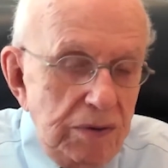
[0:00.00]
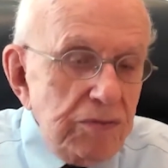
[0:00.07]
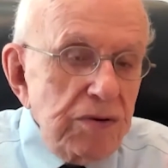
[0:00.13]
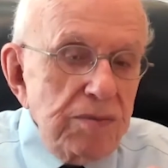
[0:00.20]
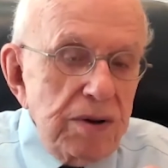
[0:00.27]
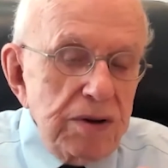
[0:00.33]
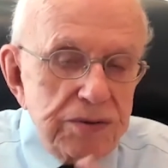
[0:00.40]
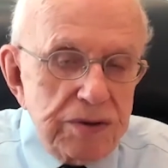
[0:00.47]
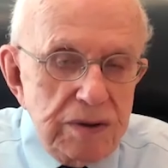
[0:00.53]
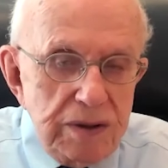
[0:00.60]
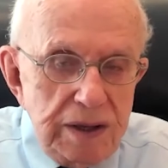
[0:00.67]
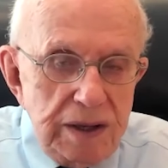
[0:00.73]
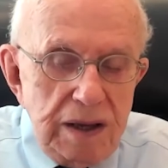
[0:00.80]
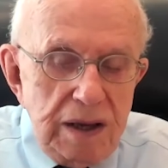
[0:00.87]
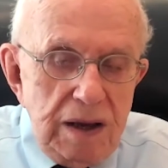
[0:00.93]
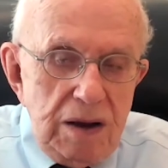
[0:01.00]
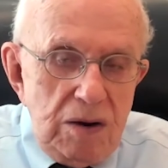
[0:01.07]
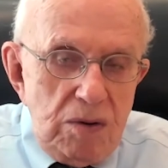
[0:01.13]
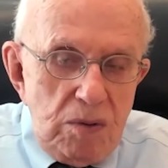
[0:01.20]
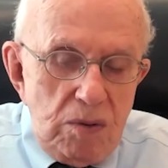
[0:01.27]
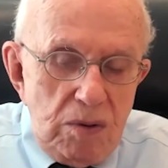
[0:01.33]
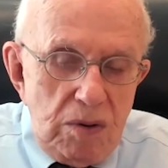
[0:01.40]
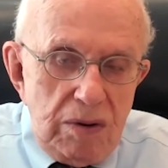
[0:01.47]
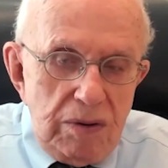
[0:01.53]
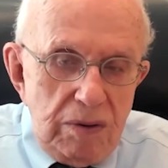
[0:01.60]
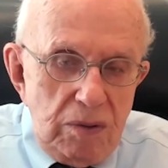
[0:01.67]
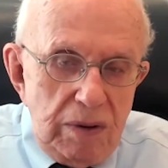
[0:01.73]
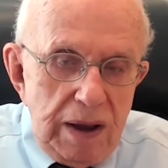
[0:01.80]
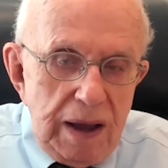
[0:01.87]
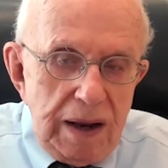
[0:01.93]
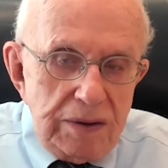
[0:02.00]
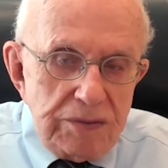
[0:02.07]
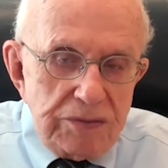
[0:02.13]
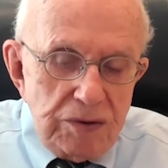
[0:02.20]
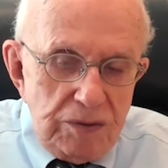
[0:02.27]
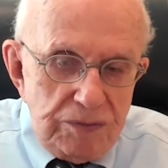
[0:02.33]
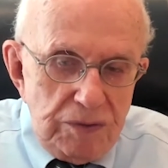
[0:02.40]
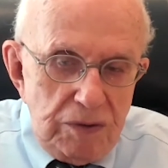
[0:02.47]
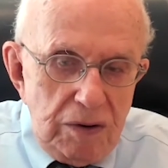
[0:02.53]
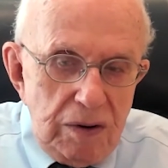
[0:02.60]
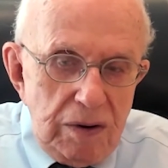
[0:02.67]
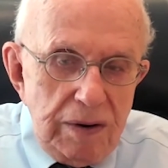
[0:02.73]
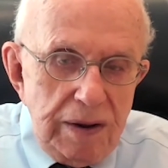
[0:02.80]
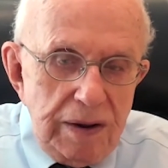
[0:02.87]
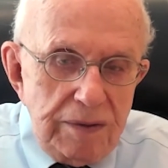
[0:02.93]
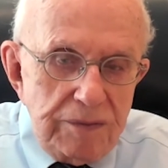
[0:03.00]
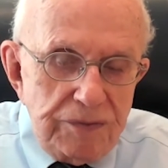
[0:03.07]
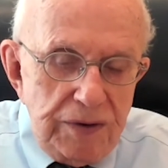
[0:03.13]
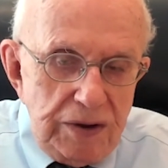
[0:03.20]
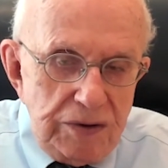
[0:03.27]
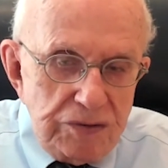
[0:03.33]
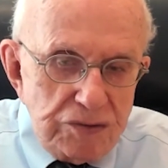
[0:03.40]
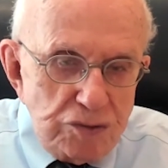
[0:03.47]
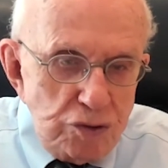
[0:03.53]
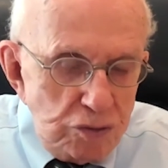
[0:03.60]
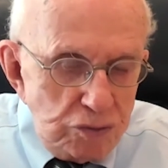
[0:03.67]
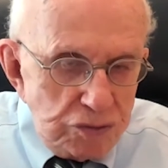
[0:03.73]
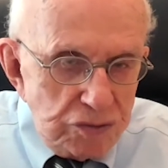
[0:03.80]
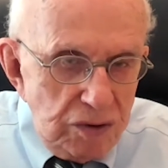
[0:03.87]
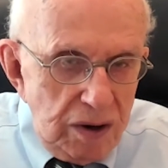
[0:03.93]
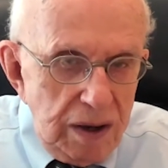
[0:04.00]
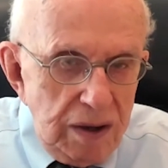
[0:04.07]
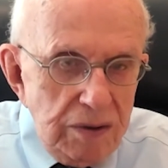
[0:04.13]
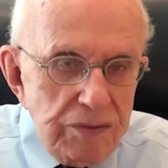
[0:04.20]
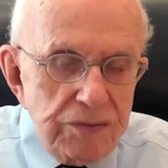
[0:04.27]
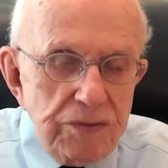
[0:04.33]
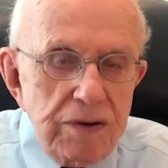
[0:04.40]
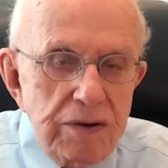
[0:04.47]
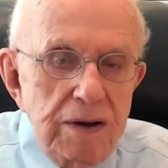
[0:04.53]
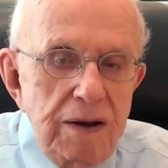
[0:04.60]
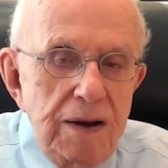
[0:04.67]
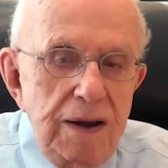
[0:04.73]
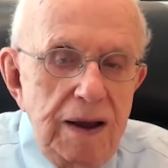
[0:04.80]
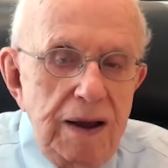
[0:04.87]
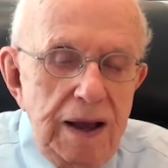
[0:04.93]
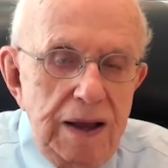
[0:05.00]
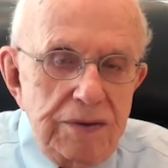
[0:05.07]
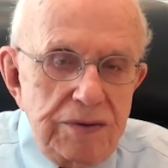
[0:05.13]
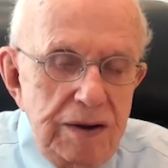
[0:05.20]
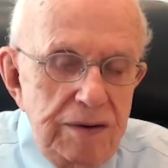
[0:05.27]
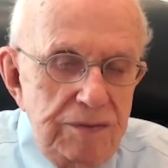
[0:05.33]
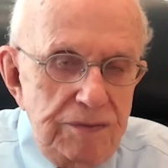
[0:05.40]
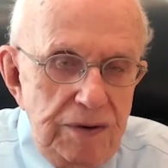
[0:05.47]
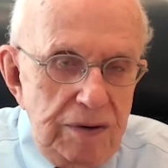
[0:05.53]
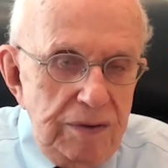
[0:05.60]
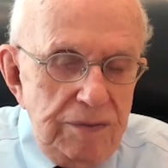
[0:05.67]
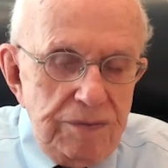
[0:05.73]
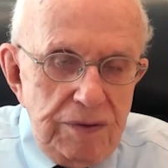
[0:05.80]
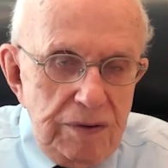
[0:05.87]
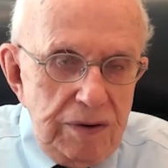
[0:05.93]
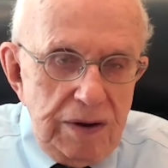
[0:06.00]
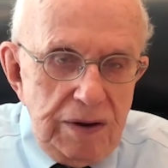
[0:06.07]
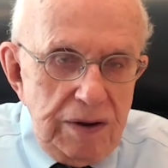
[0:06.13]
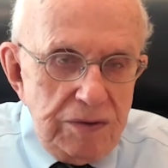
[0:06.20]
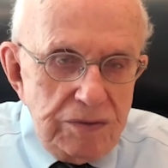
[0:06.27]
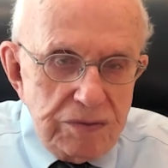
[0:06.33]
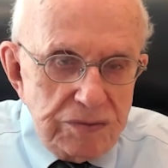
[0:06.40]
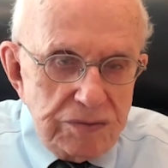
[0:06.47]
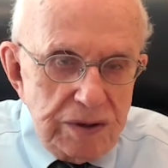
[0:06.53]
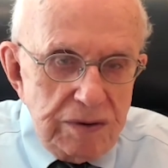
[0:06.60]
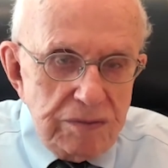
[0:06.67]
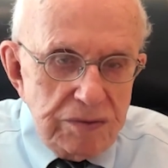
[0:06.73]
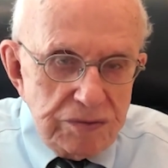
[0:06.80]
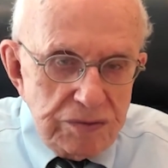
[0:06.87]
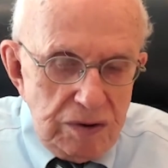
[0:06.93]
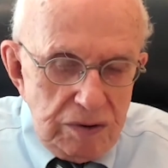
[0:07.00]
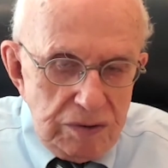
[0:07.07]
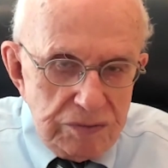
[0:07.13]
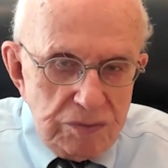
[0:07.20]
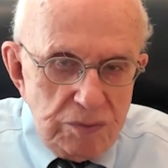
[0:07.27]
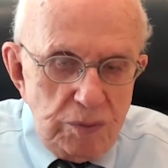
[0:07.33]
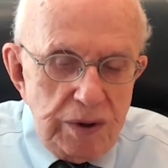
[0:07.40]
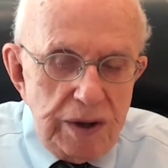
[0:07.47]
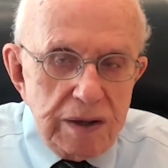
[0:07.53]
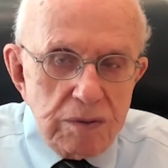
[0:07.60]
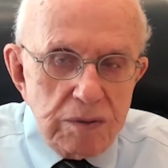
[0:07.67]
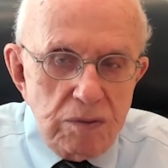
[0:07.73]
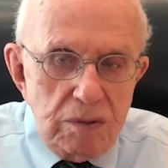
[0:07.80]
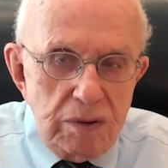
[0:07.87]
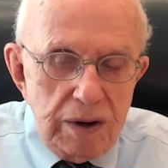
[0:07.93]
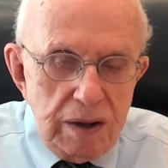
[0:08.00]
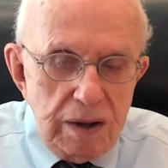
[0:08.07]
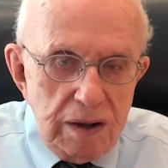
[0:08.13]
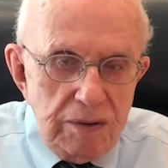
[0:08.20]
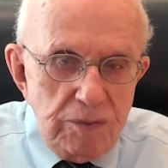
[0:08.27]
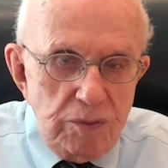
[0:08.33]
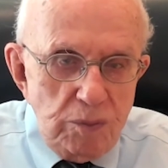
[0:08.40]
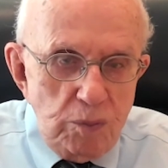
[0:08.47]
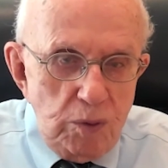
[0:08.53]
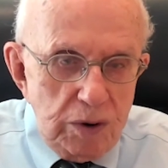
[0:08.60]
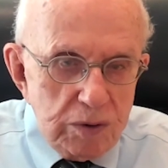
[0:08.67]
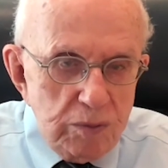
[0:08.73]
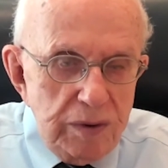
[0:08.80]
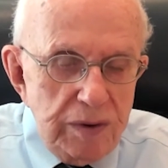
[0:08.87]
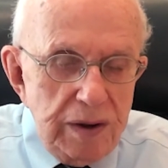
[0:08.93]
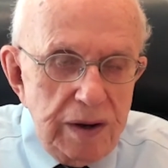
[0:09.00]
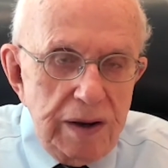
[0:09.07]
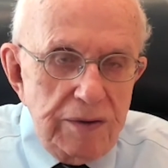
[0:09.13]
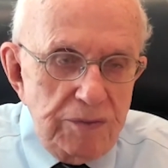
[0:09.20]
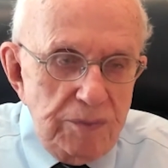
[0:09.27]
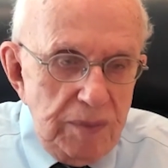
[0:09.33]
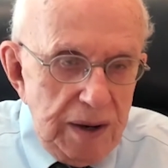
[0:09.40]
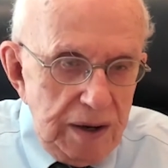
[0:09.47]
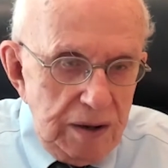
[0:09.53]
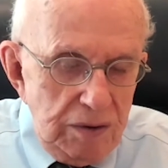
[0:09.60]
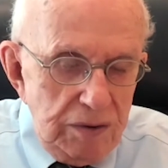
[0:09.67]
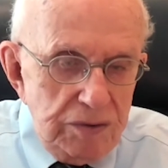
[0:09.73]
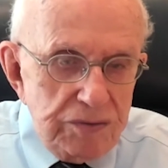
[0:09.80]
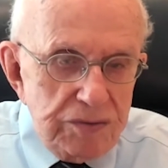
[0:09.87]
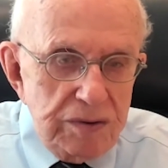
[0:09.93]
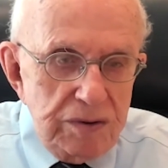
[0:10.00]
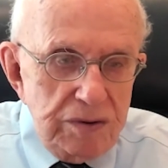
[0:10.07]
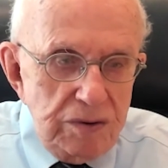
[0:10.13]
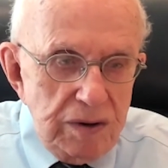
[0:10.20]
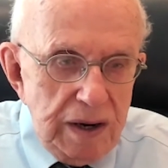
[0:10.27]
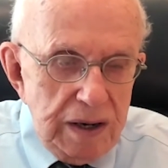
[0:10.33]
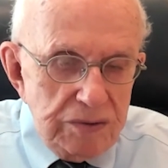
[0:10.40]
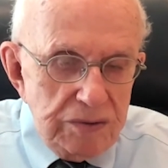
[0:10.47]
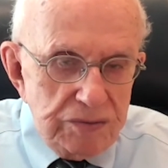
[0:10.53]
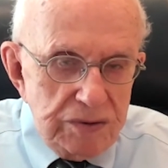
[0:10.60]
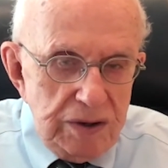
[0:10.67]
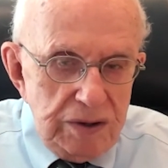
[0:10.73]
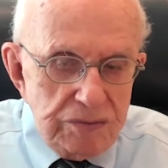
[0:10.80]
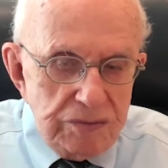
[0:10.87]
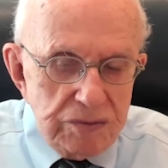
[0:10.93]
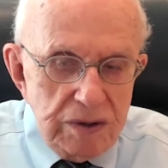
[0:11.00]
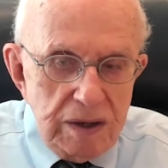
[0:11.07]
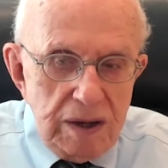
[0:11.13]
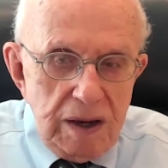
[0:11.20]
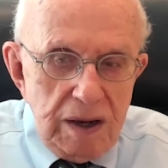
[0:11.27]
intramuscularly, and so far in phase 2 trials has had very, very interesting results. We at Cornell have worked with it, as many others in the United States,